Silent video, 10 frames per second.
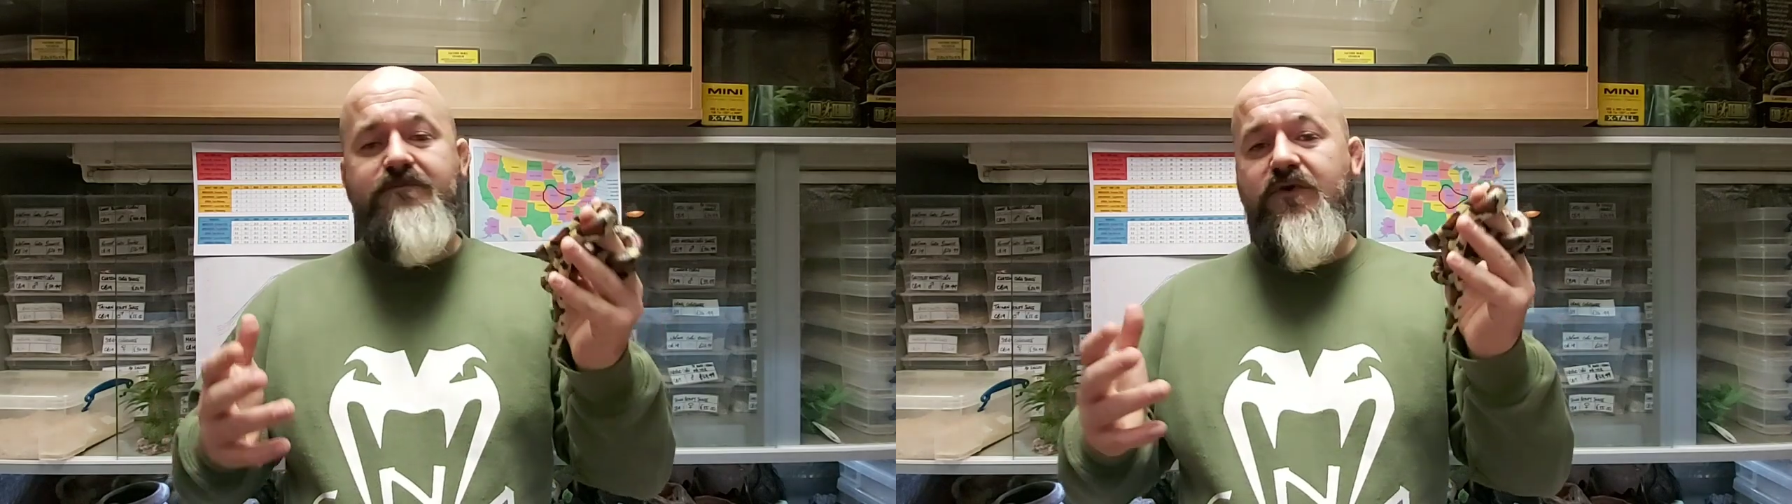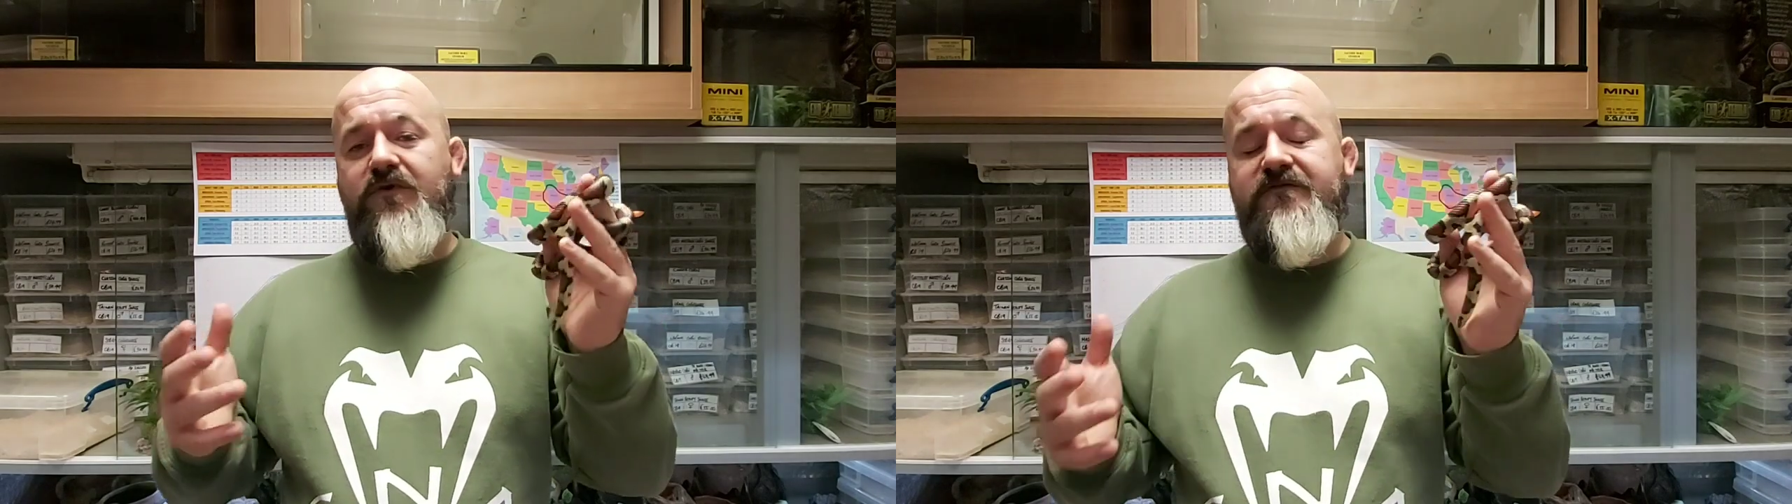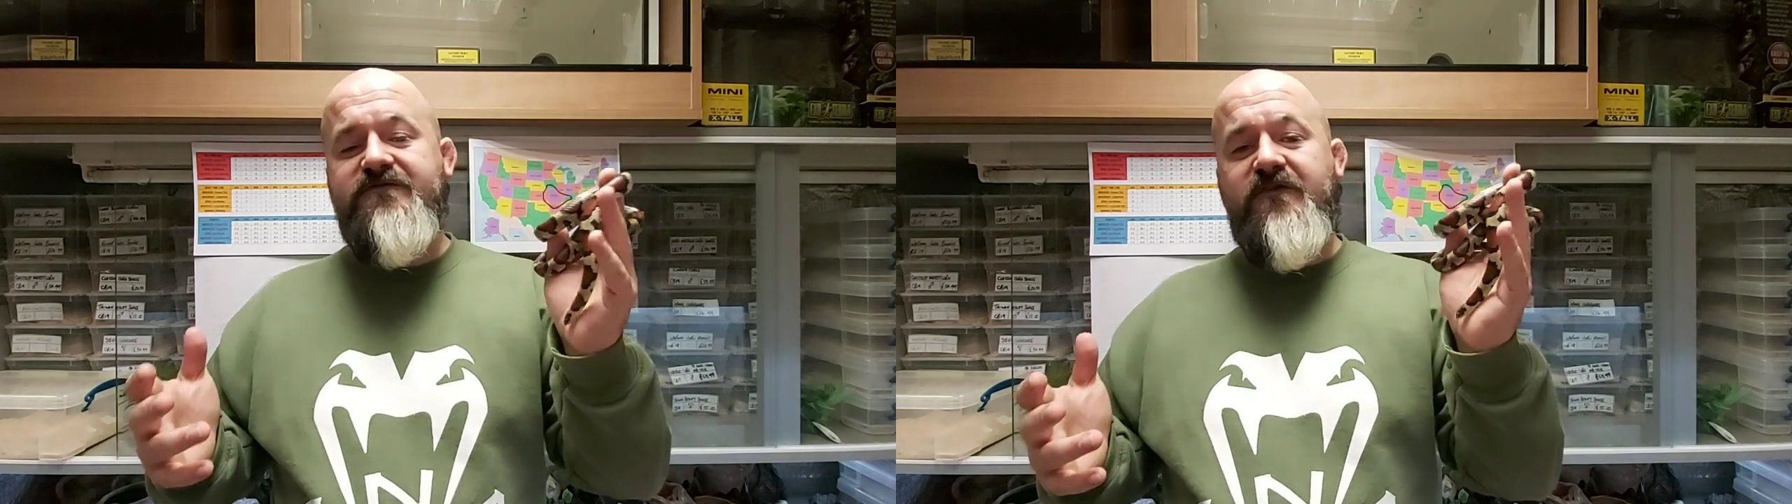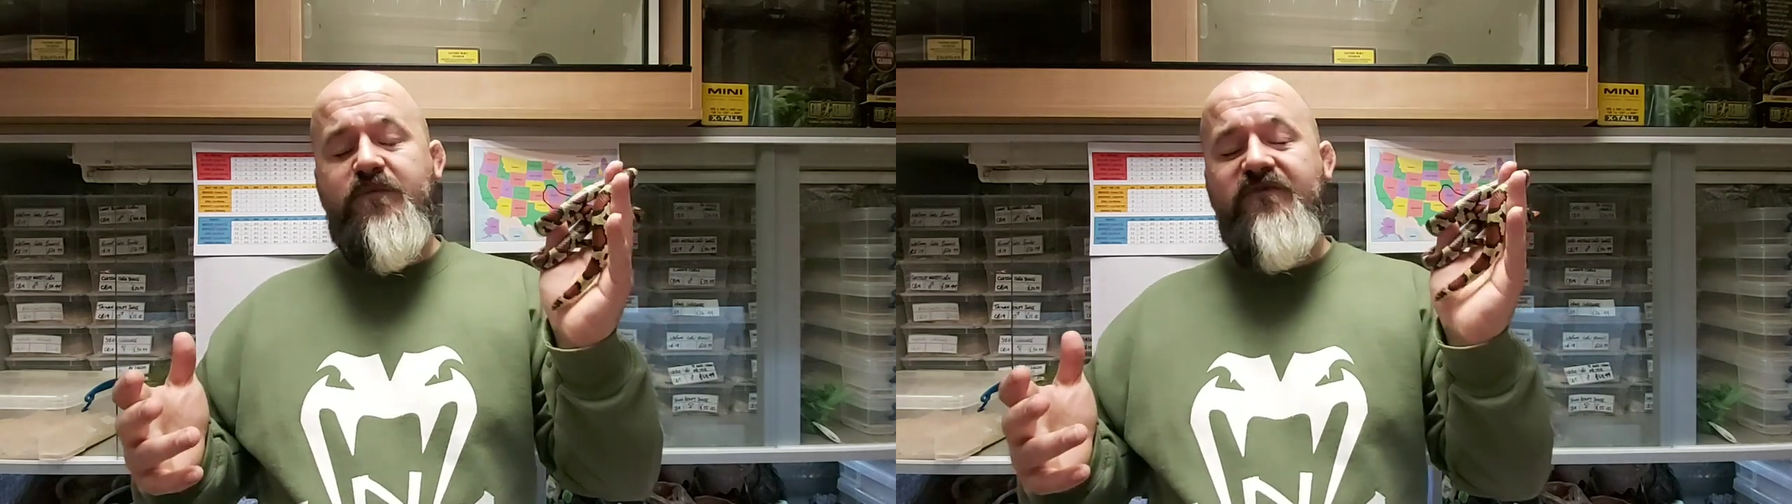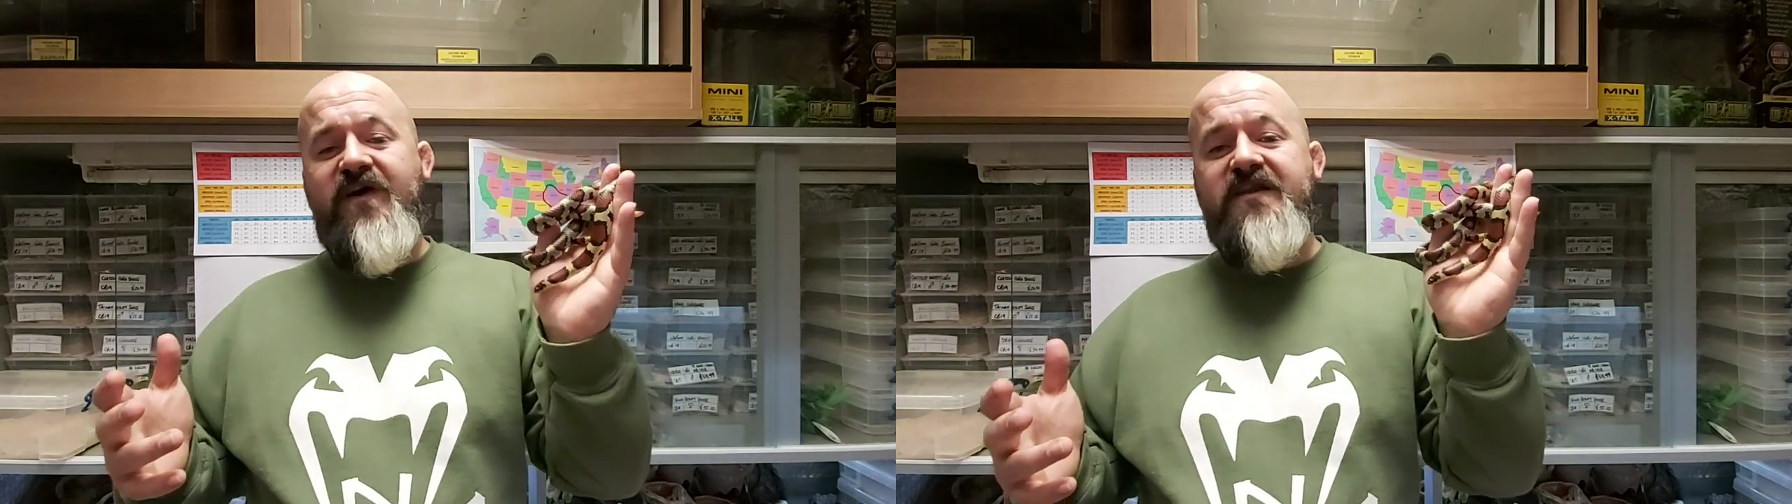a move for
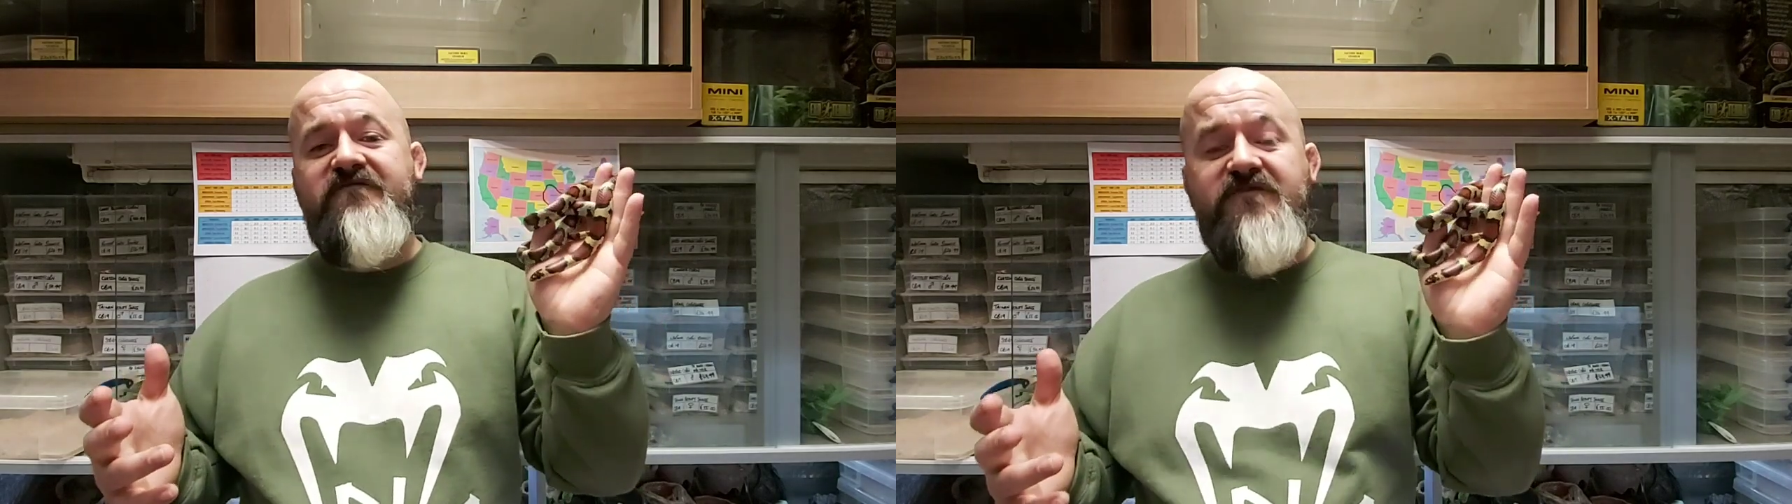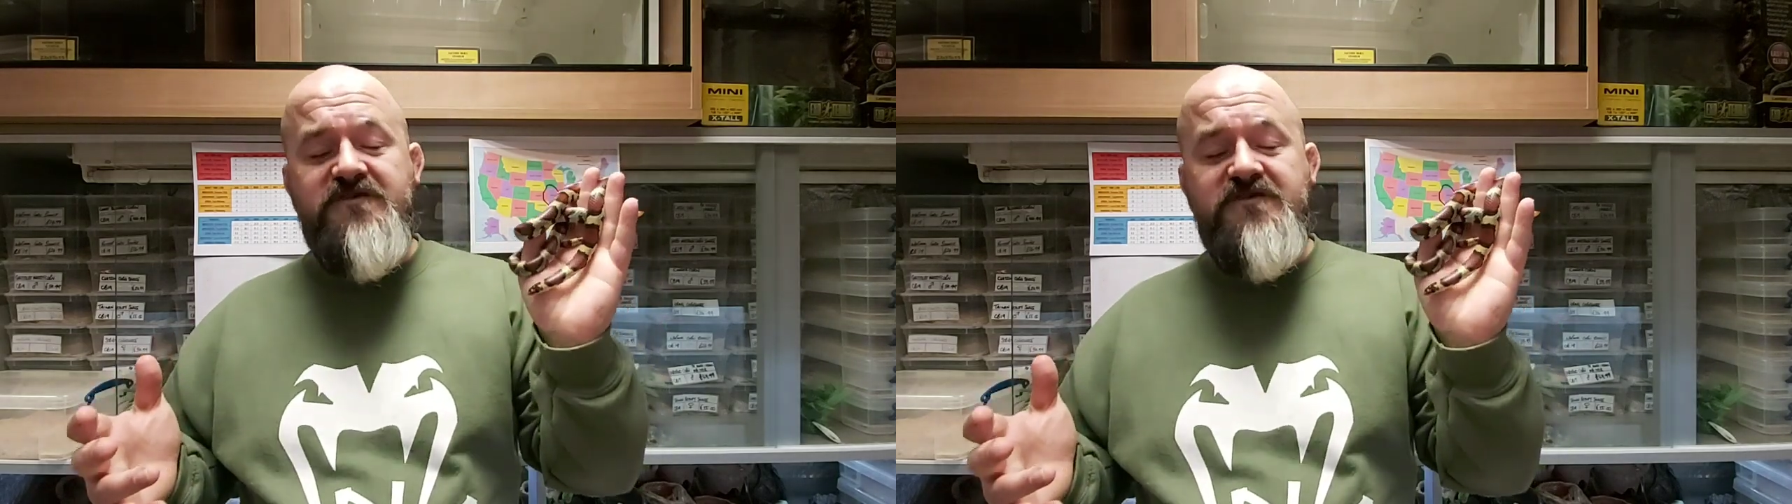providing